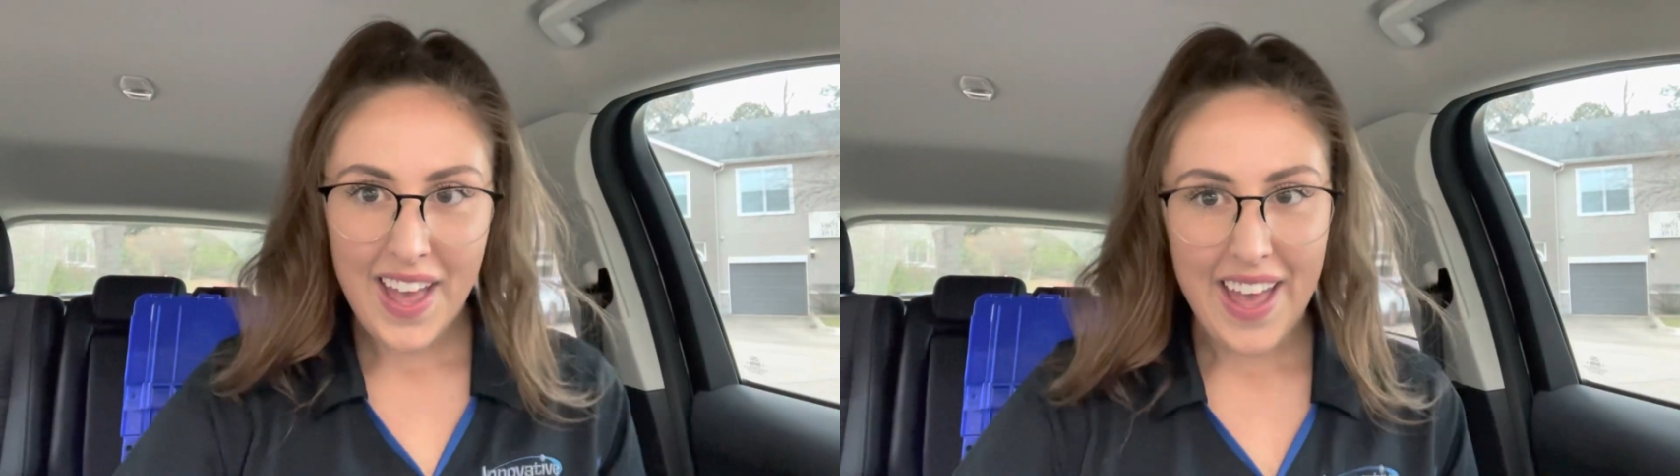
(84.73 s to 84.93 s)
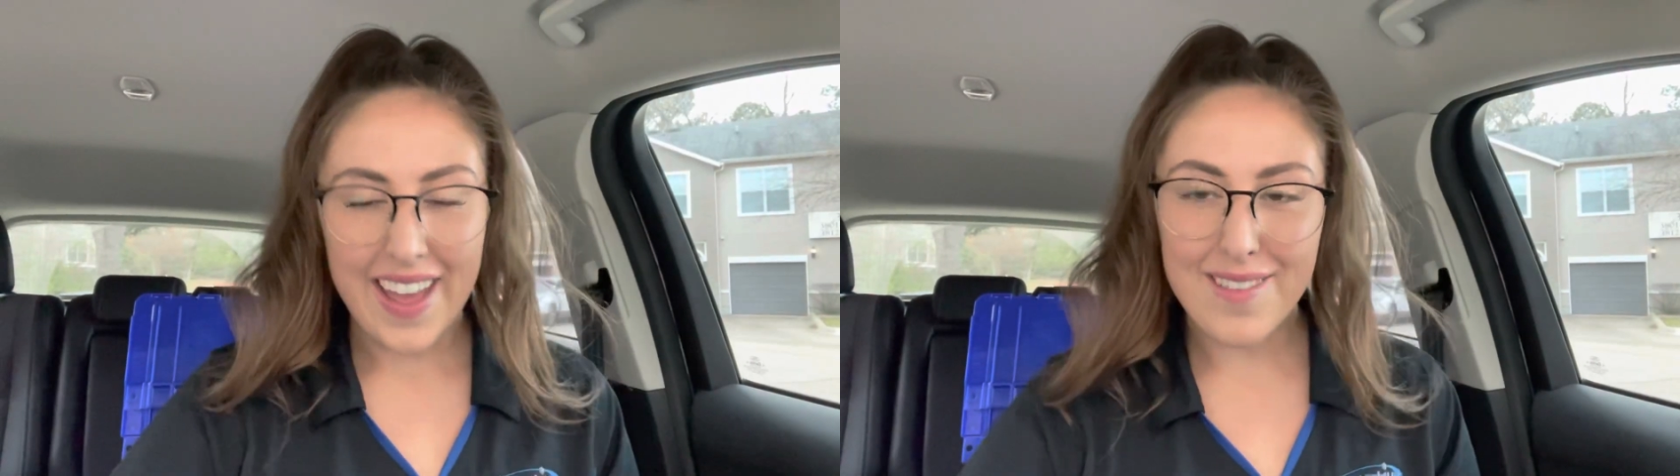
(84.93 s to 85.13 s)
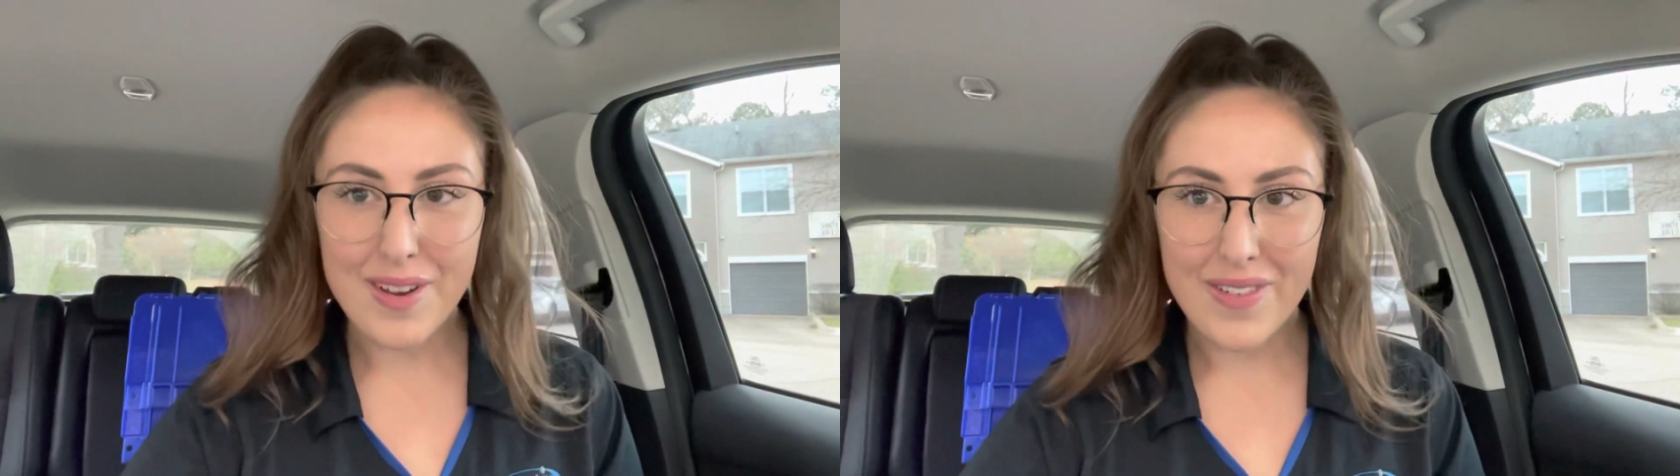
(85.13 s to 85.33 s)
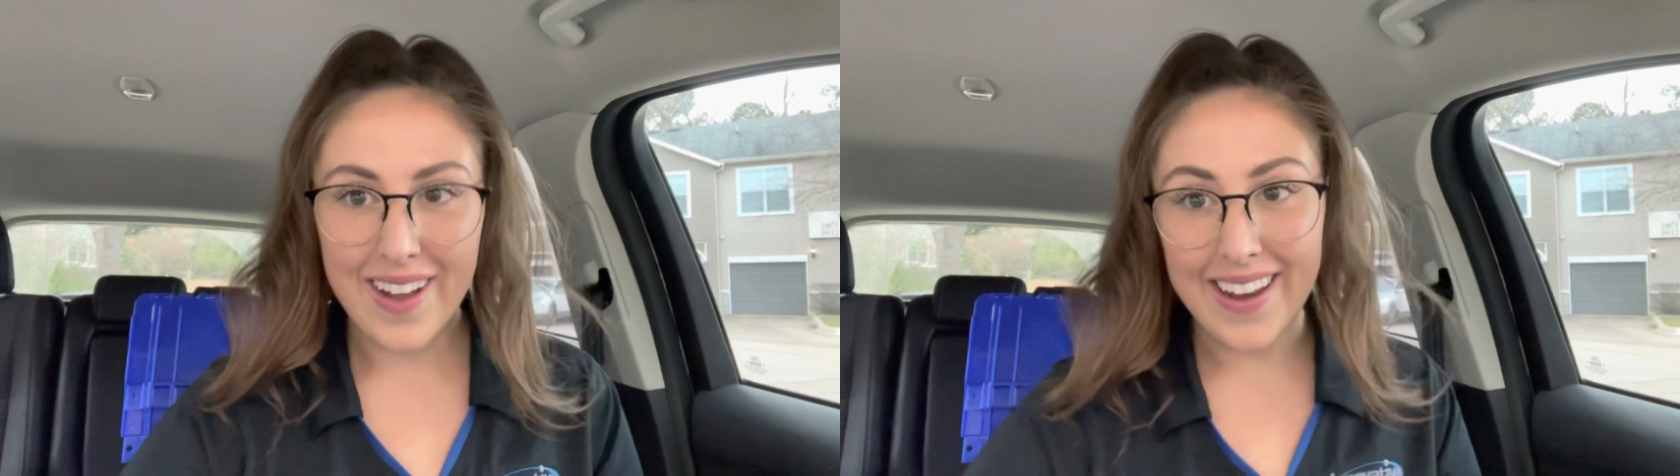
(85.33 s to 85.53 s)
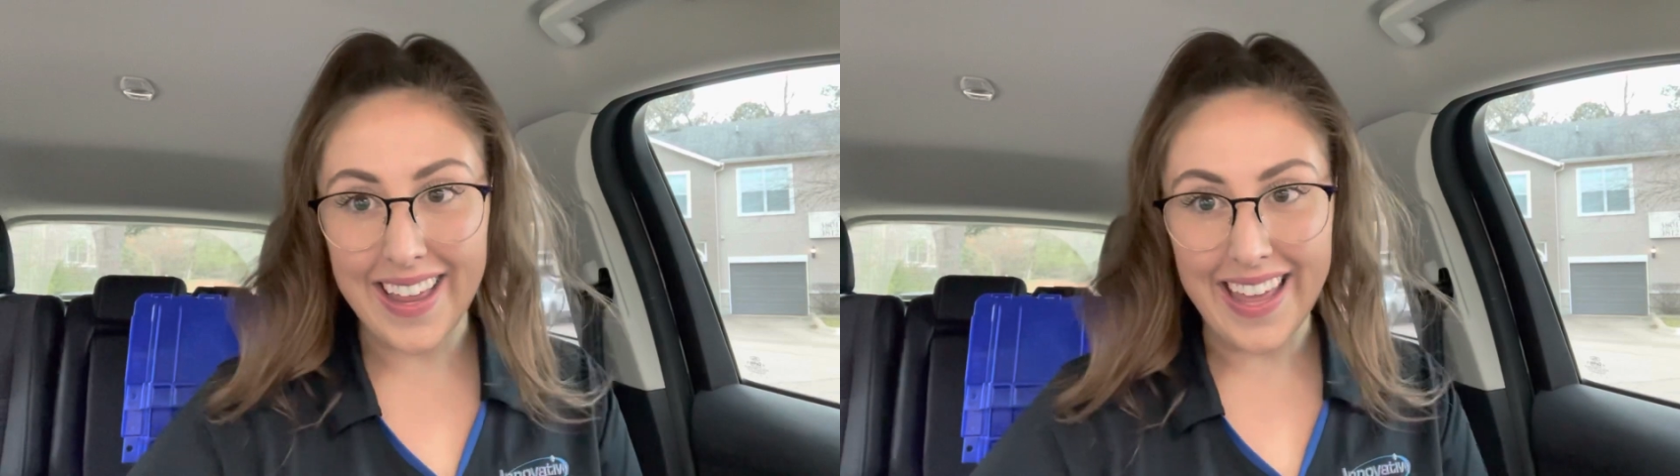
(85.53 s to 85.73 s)
Hey
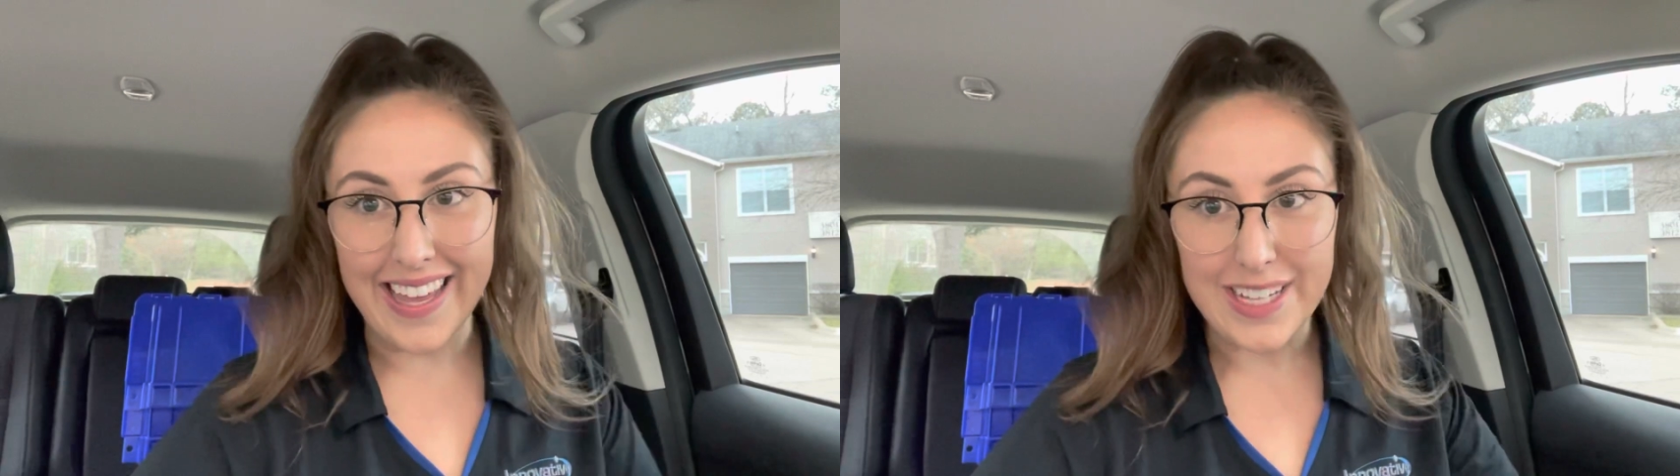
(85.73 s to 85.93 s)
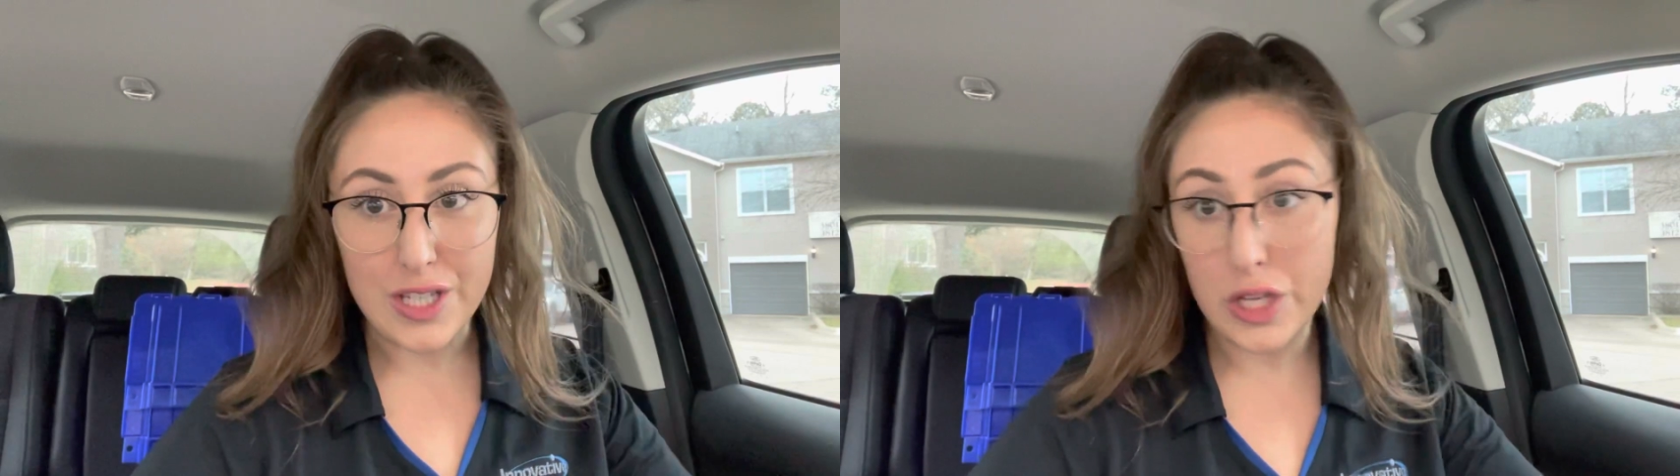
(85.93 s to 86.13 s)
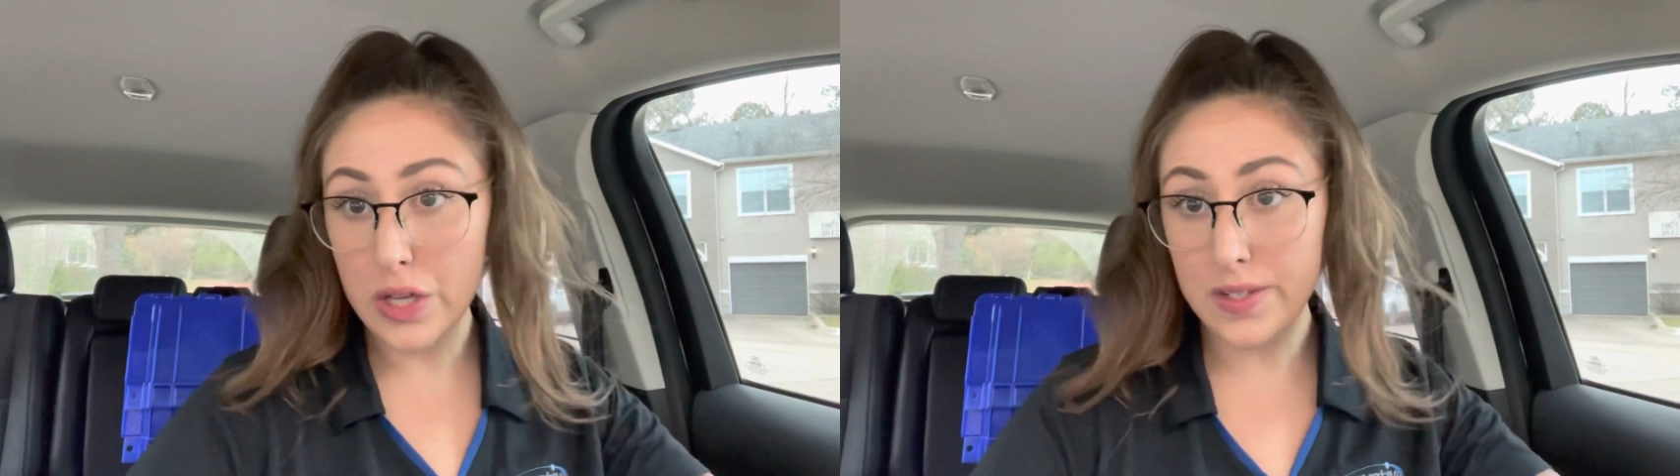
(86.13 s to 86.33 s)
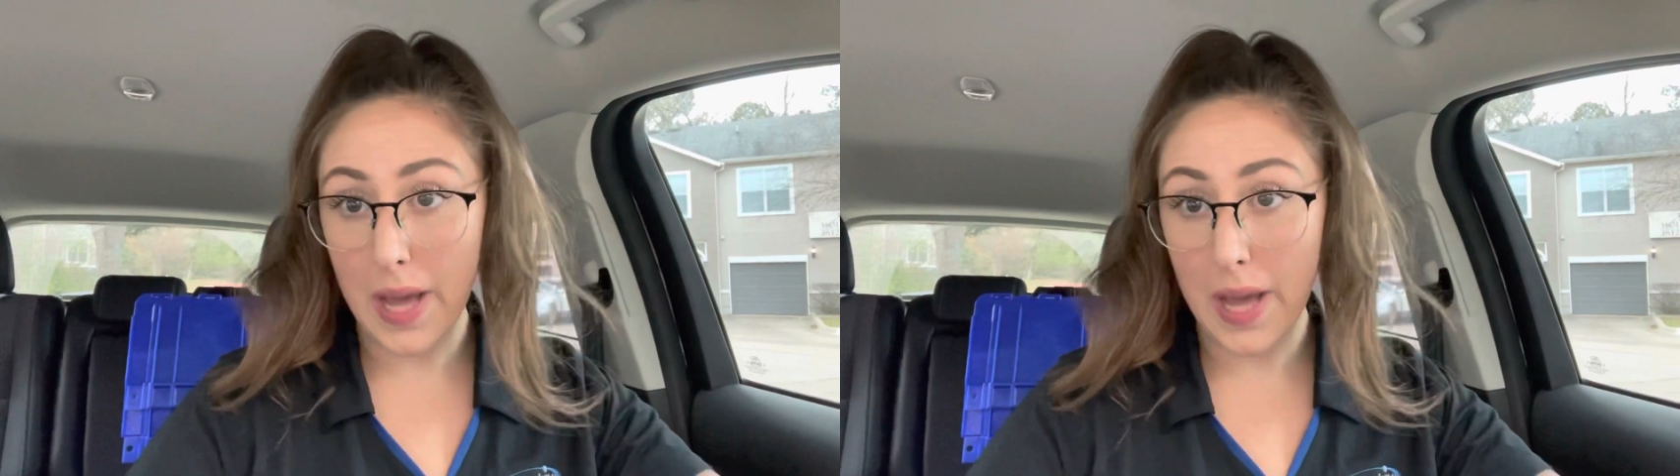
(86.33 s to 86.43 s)
everyone, excuse